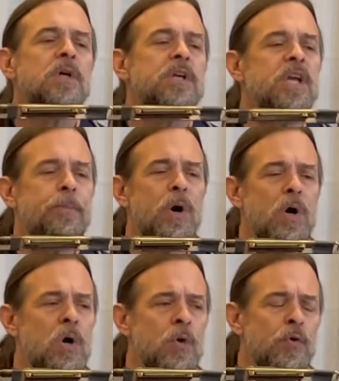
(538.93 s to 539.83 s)
keep
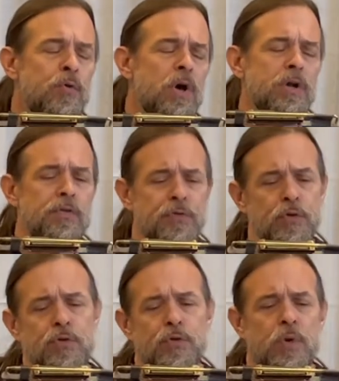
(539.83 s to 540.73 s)
on running
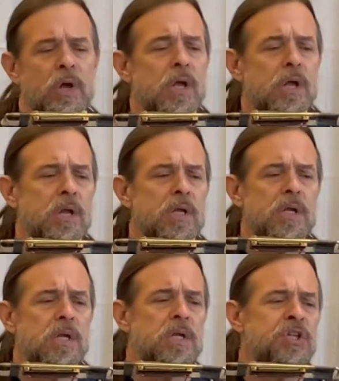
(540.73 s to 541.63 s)
through the
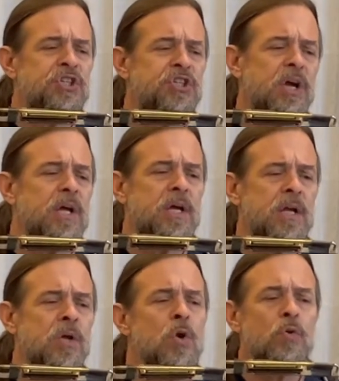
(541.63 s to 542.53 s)
rain,
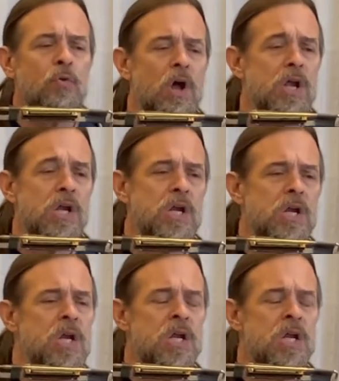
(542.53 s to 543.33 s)
shine. Rain,